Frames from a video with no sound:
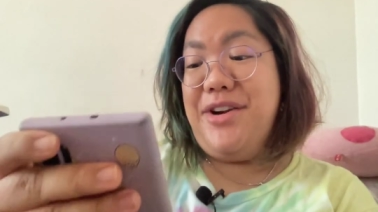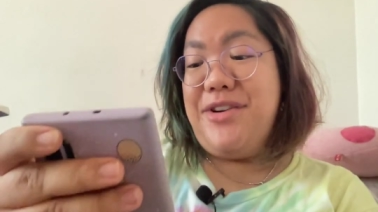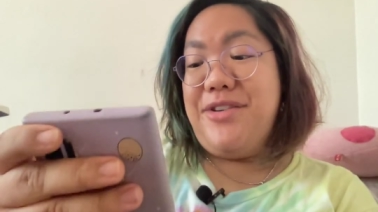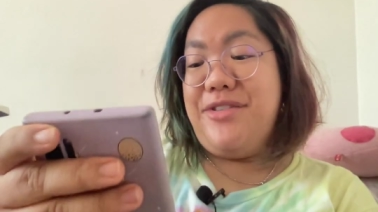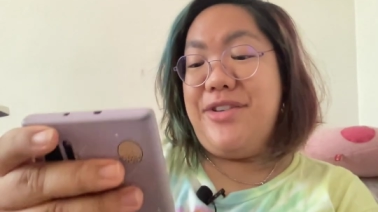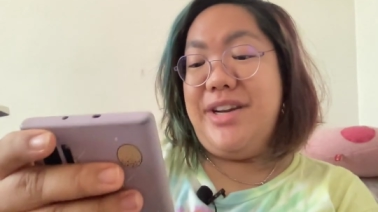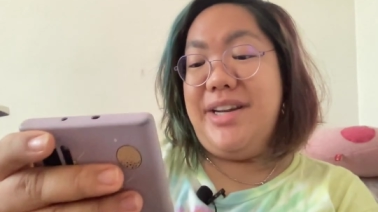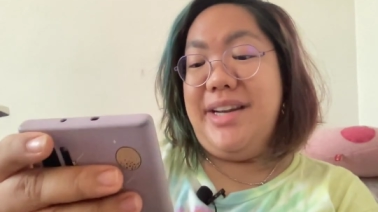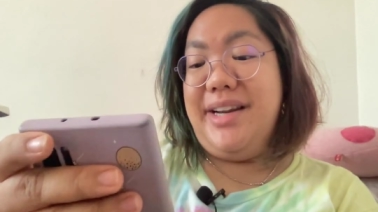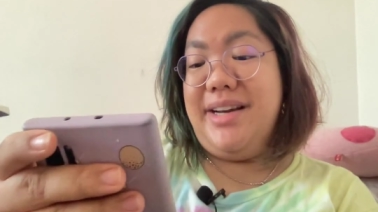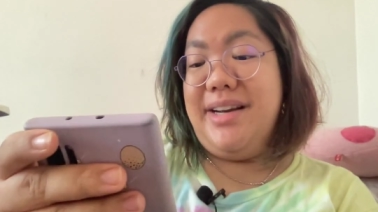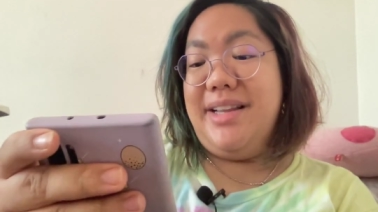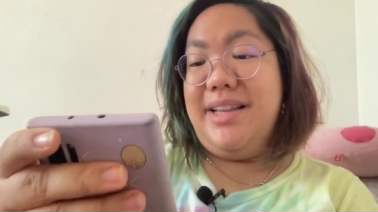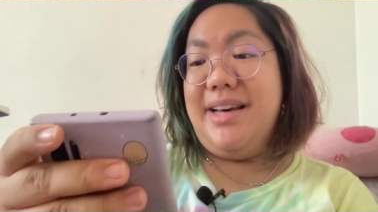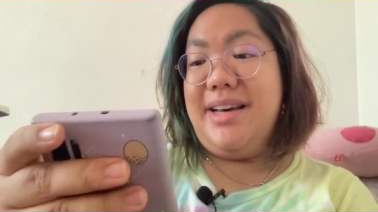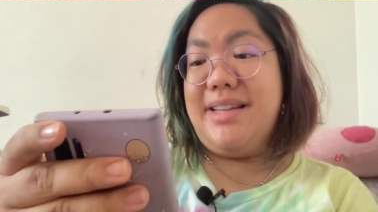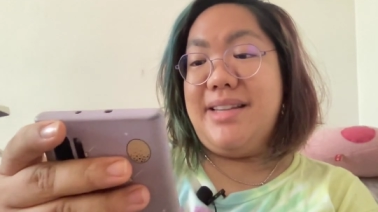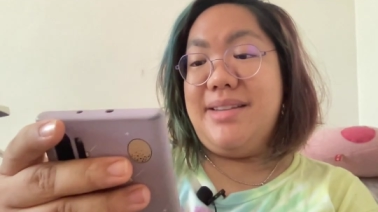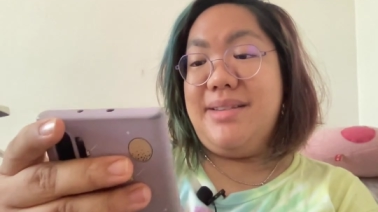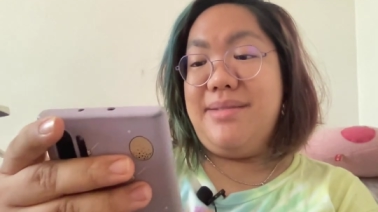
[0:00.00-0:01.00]
reading a
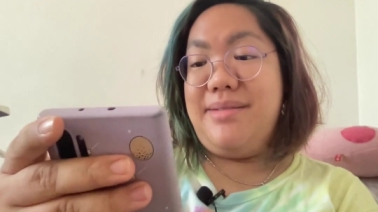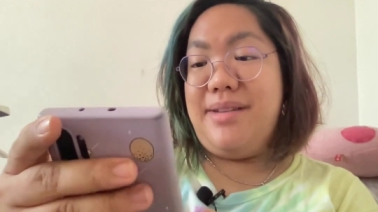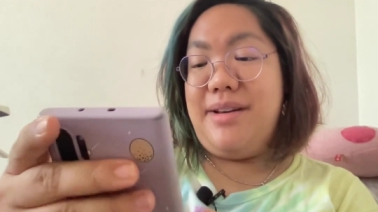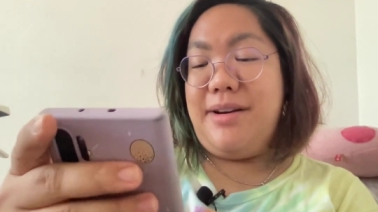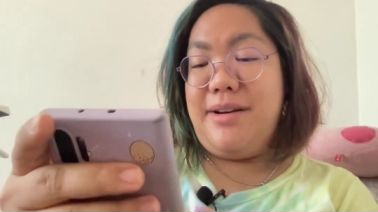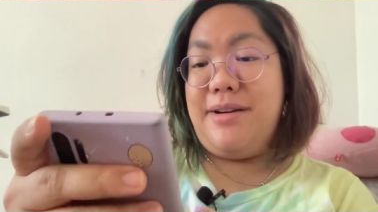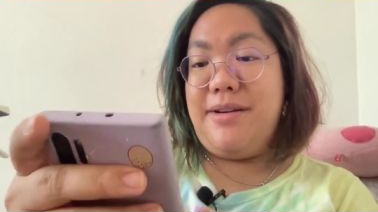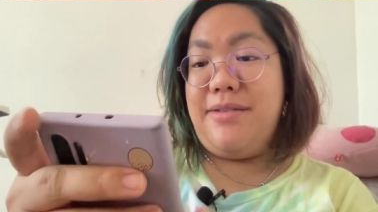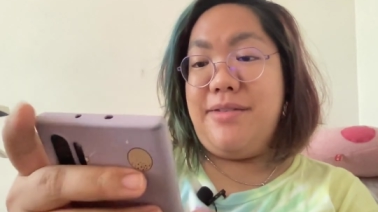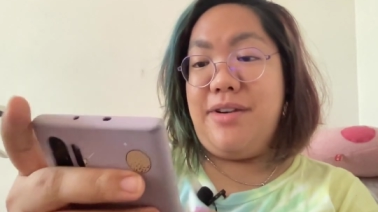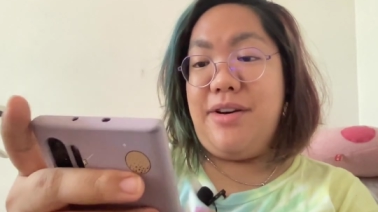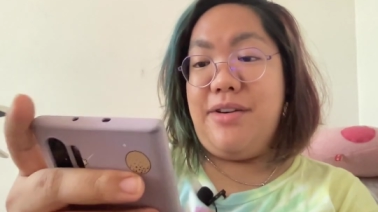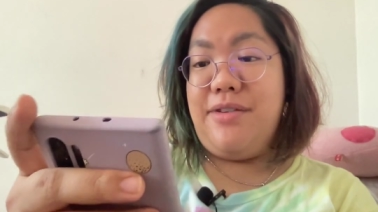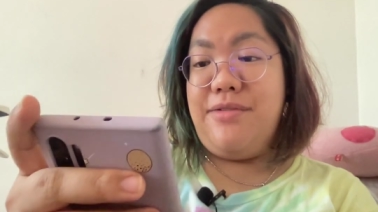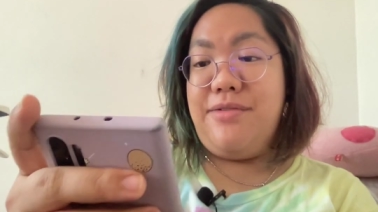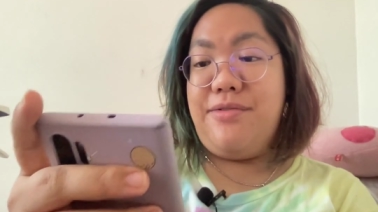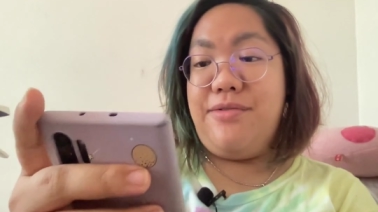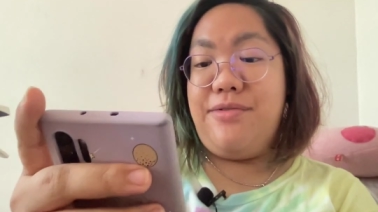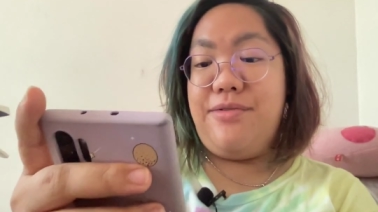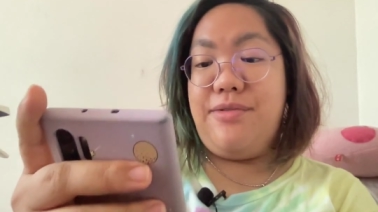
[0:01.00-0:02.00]
lot
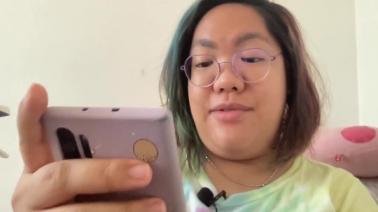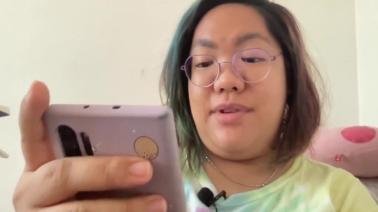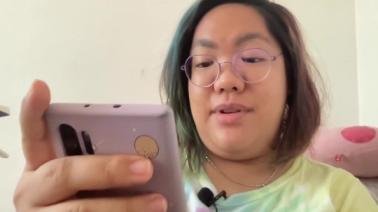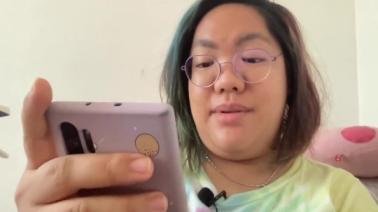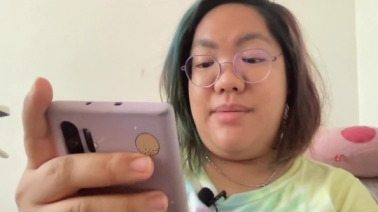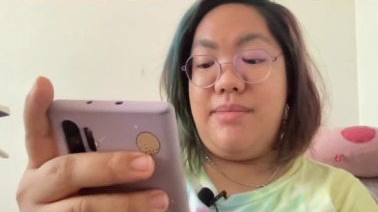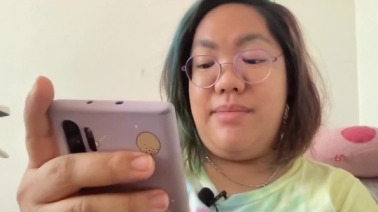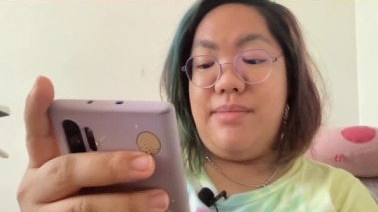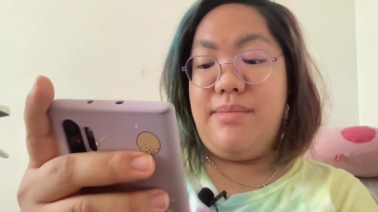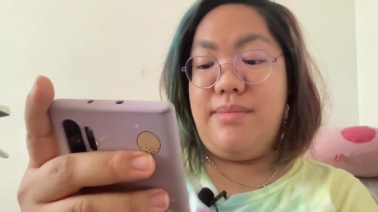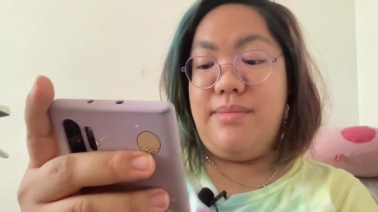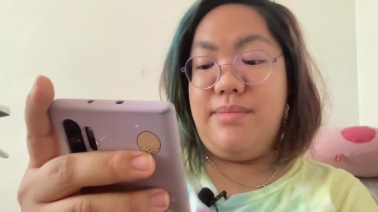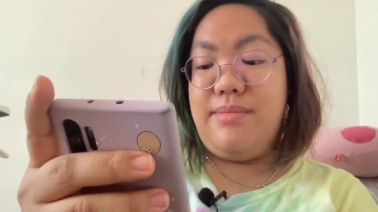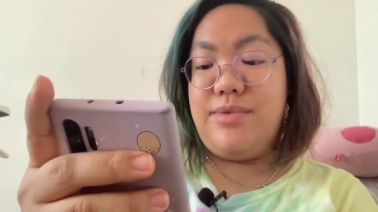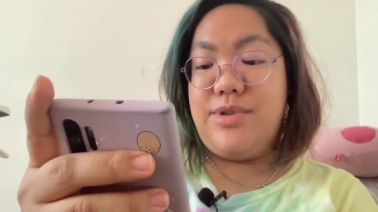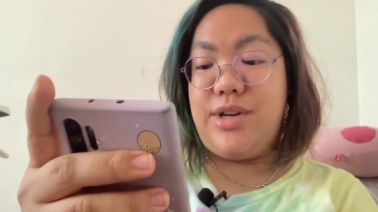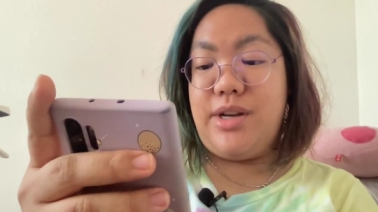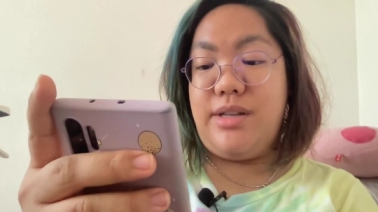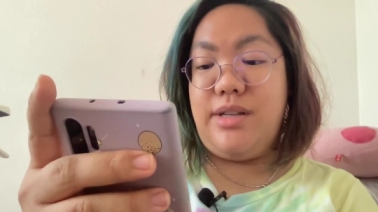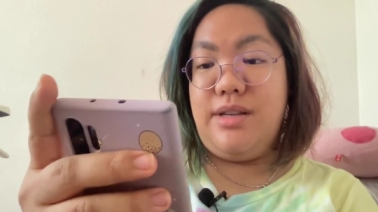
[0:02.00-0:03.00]
of
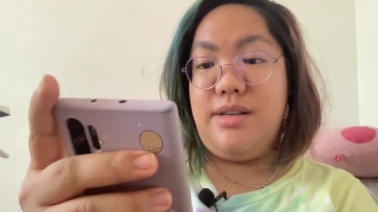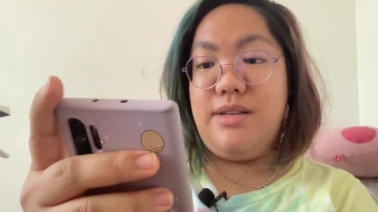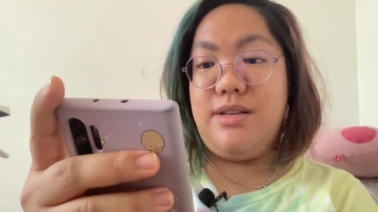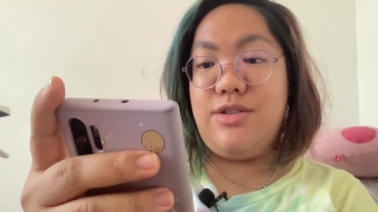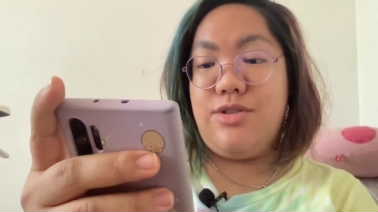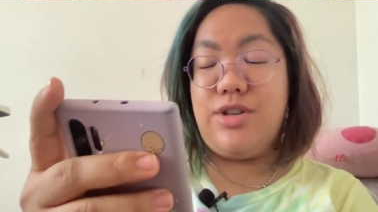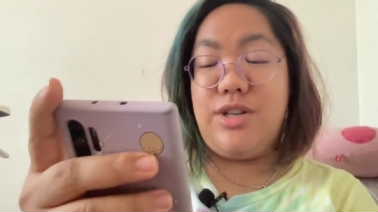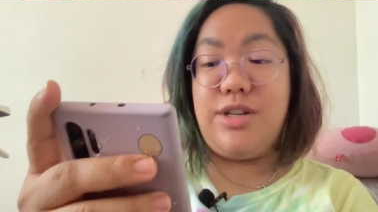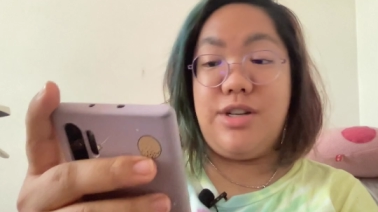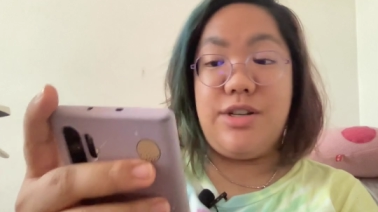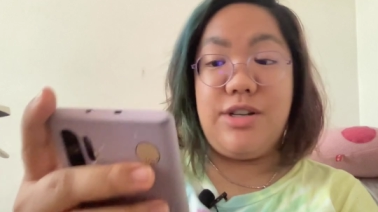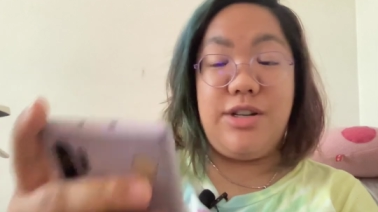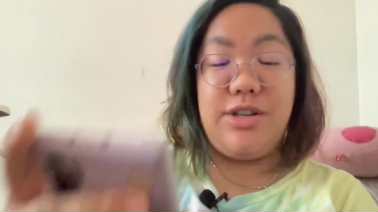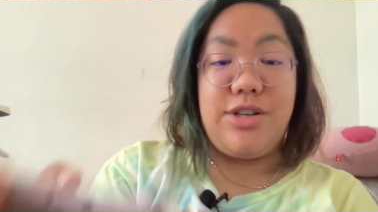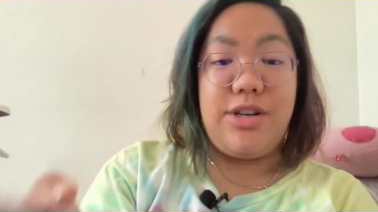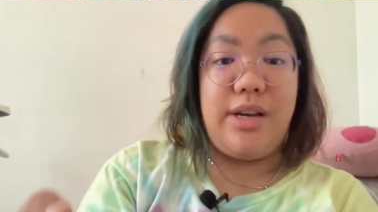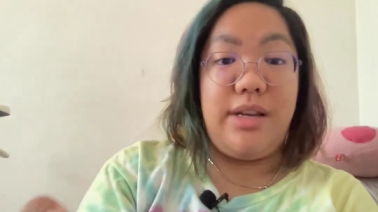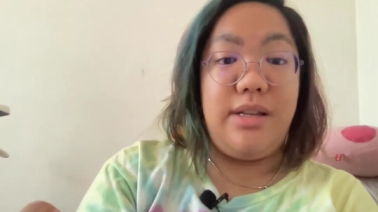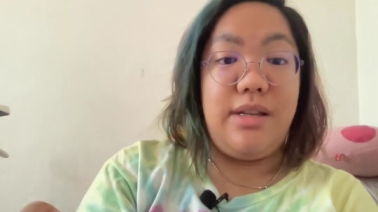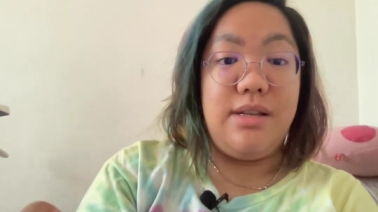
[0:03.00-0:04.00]
Chinese, traditional
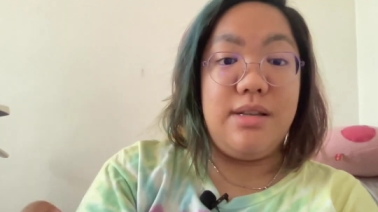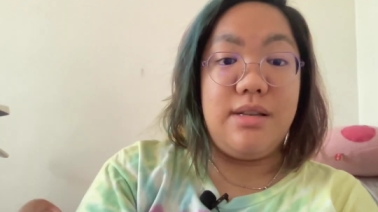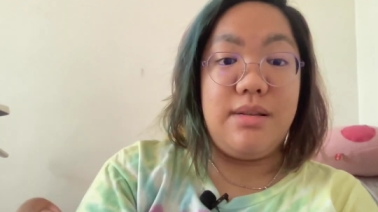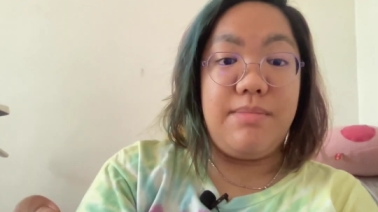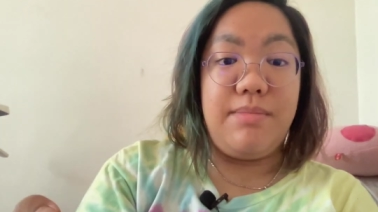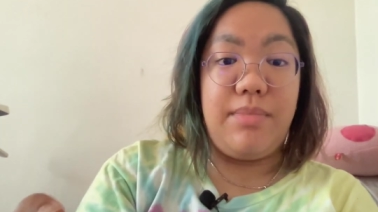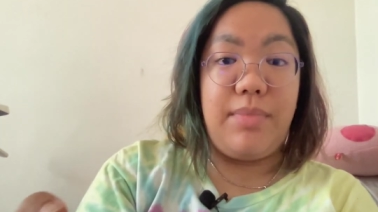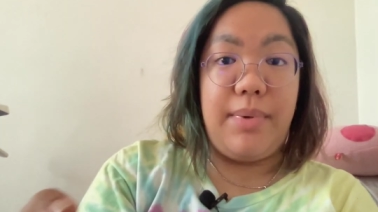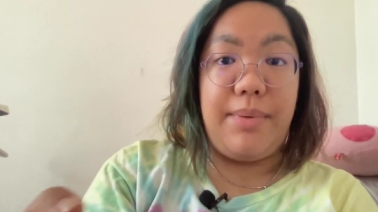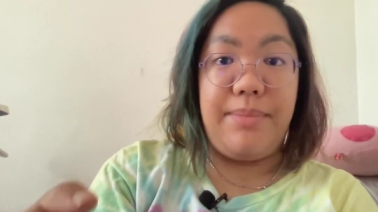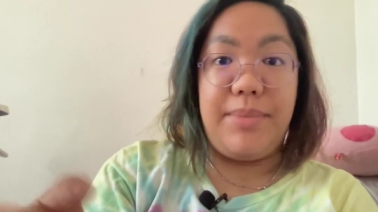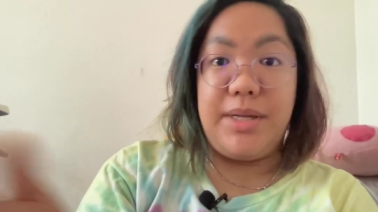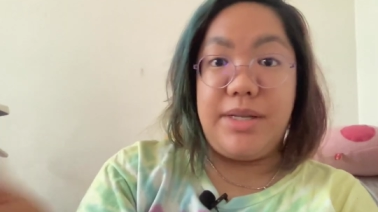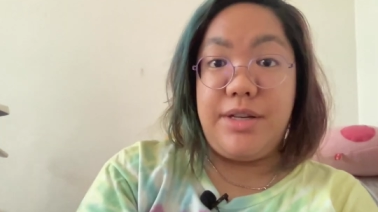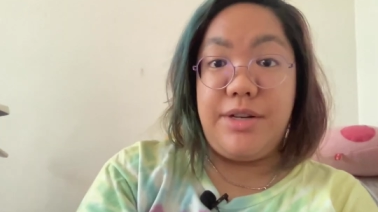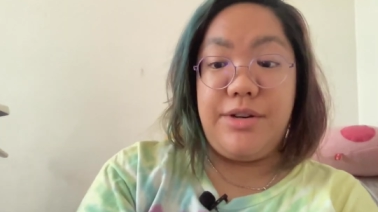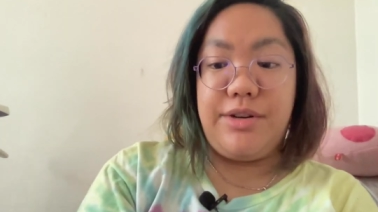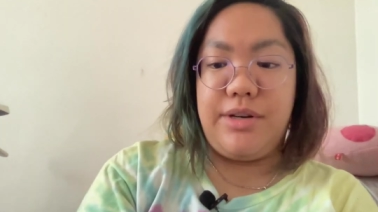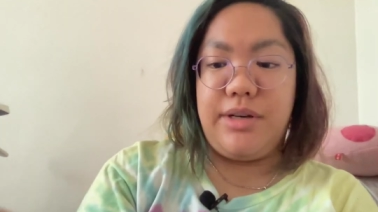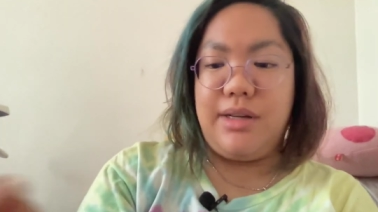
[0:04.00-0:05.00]
Chinese
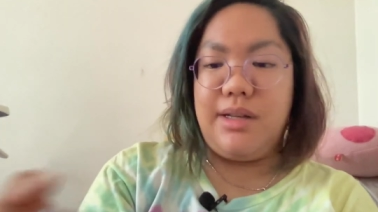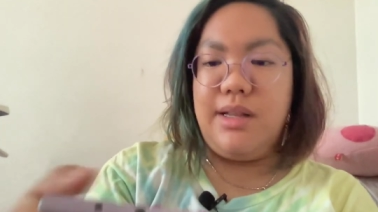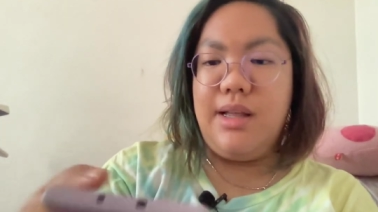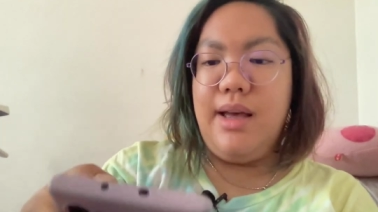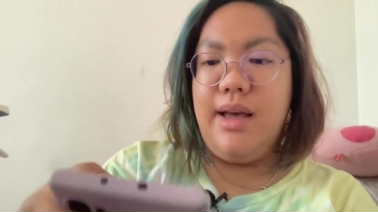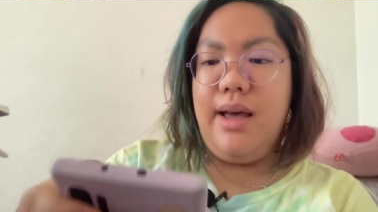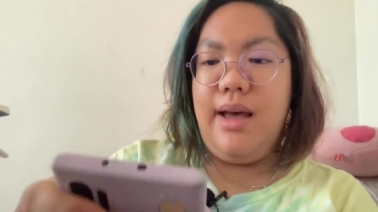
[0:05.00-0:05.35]
material,